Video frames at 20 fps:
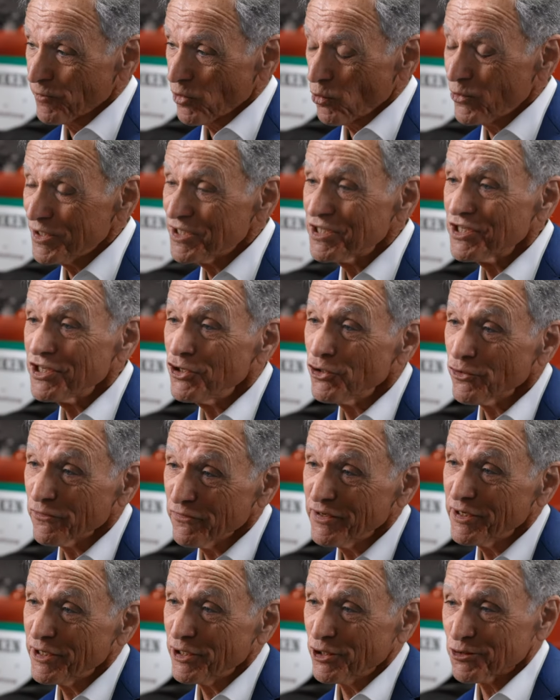We see your
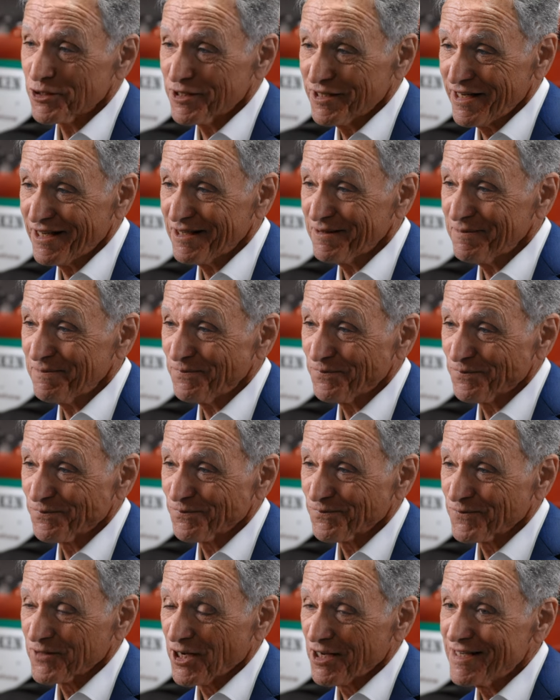videos, Ted.
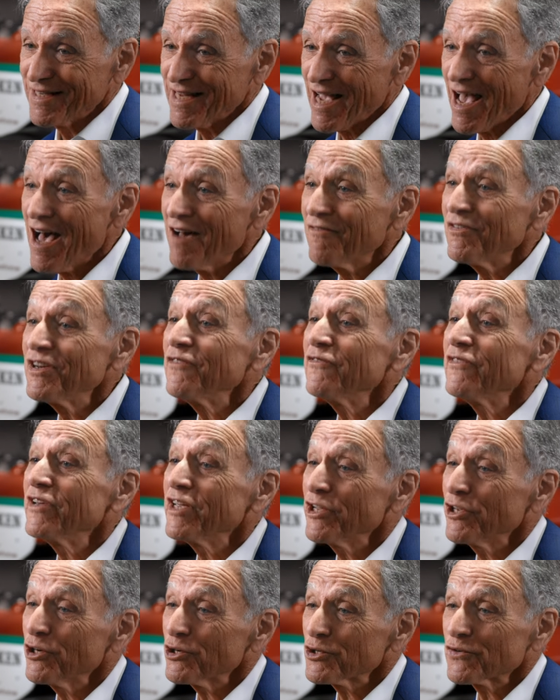Do you have any
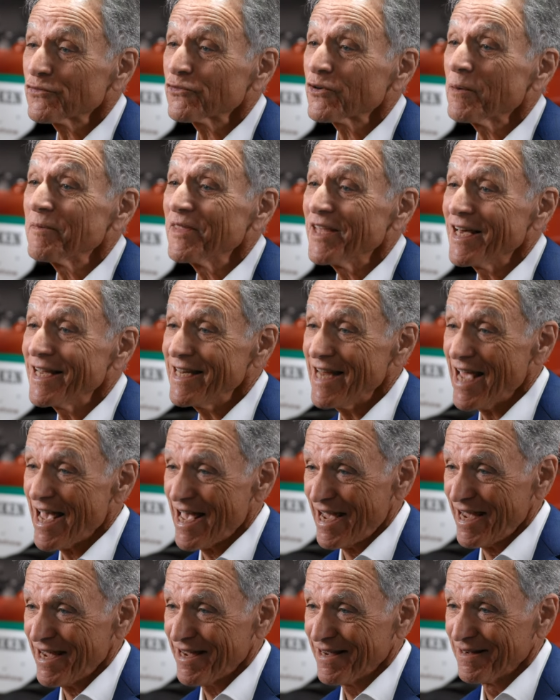videos from the
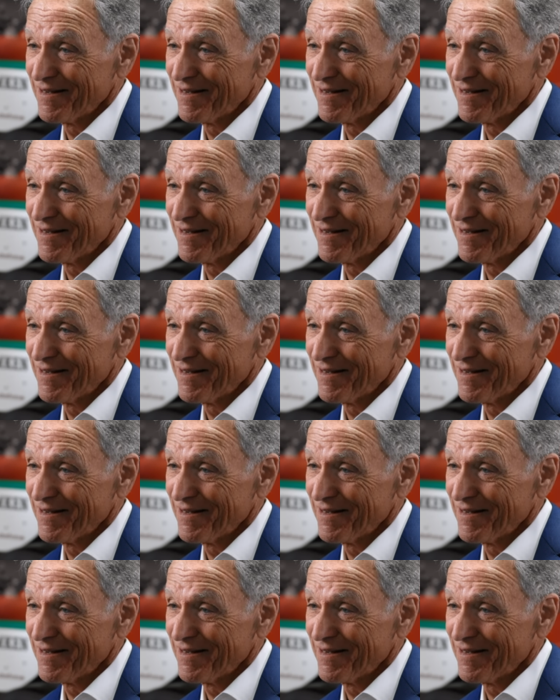day?